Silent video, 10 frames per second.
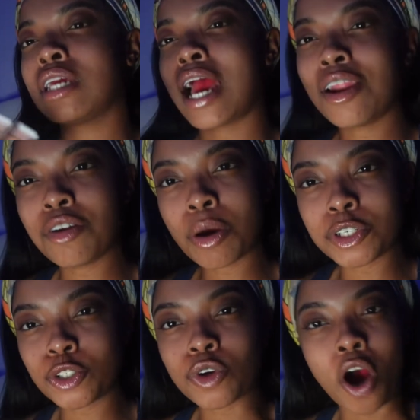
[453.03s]
don't know
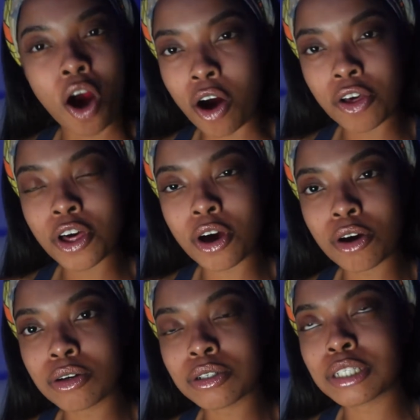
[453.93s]
what you call
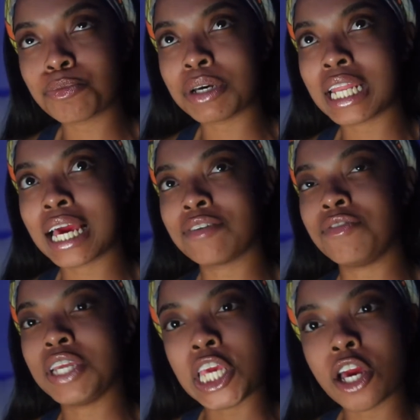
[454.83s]
those, but like
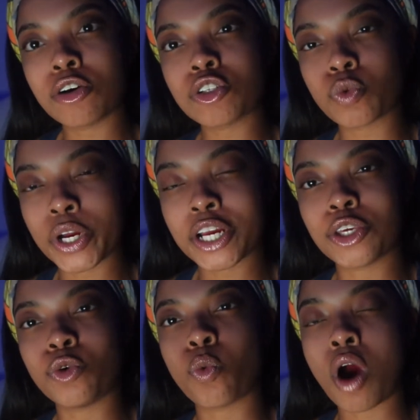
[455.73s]
videos where
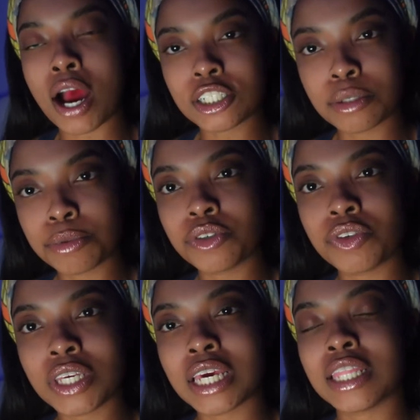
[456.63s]
you watch a
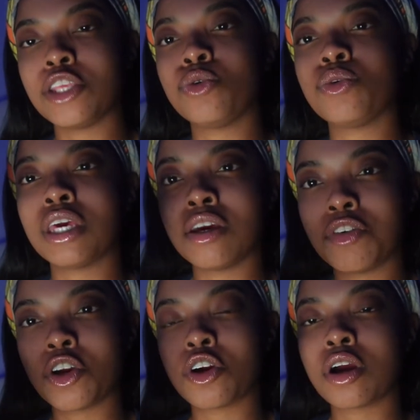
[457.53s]
movie and then you give
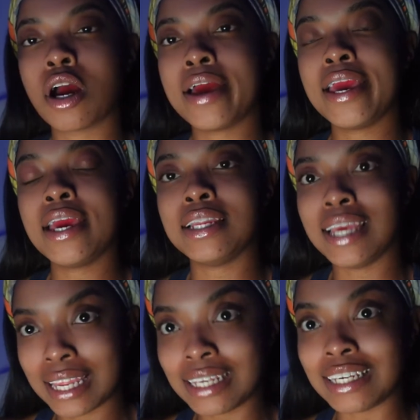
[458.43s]
your
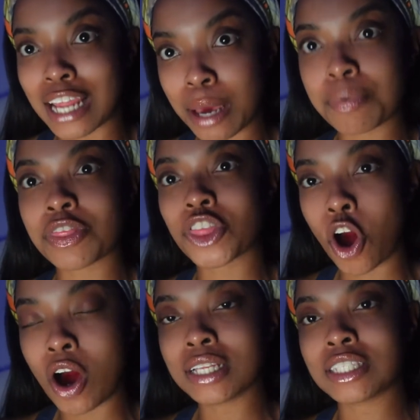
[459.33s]
in-depth
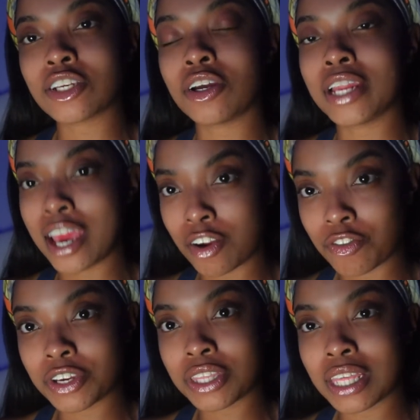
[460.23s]
thoughts on
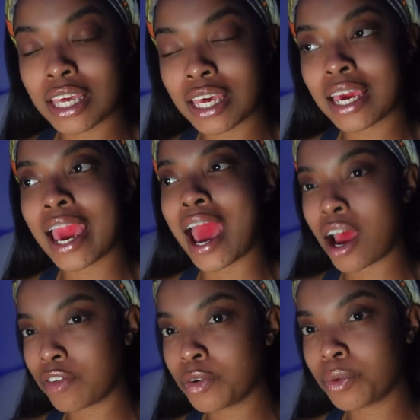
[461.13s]
everything
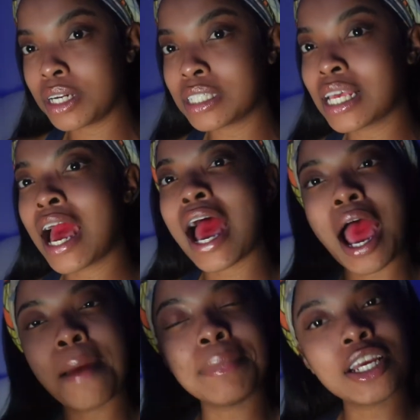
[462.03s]
afterwards.
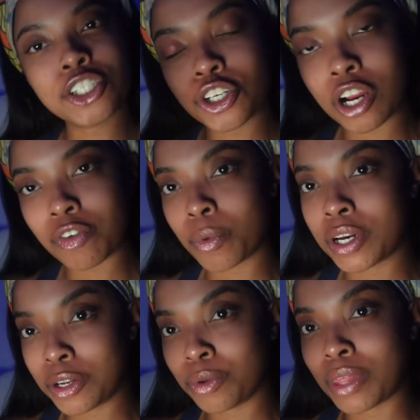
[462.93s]
I'm not sure if I want
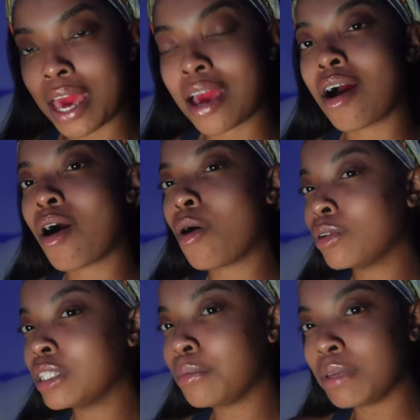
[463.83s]
to do that,
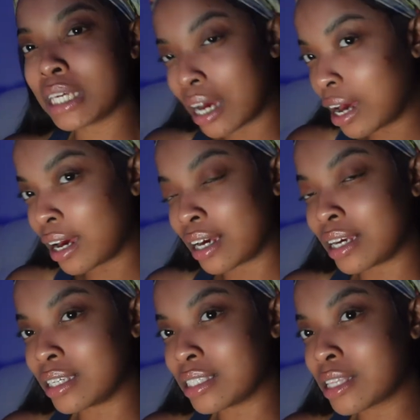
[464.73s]
only
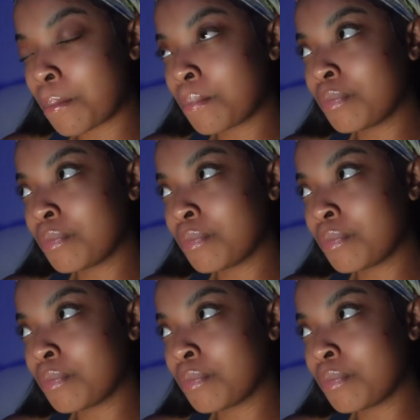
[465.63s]
because